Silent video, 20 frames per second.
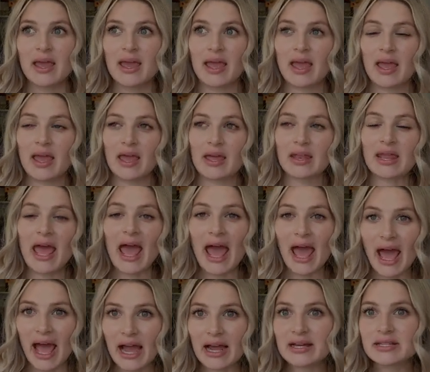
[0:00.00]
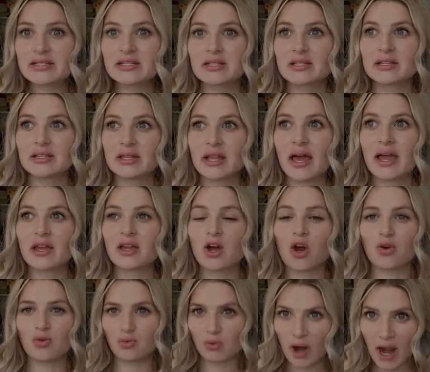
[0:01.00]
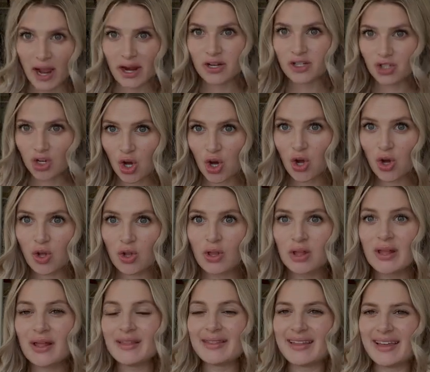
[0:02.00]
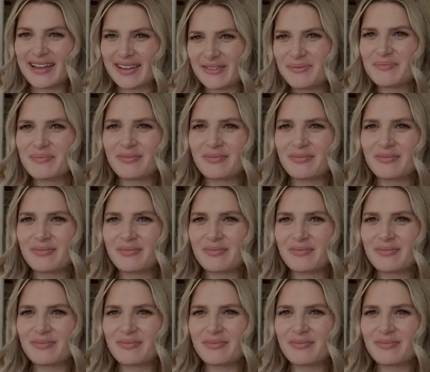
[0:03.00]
and act like a rag doll, like,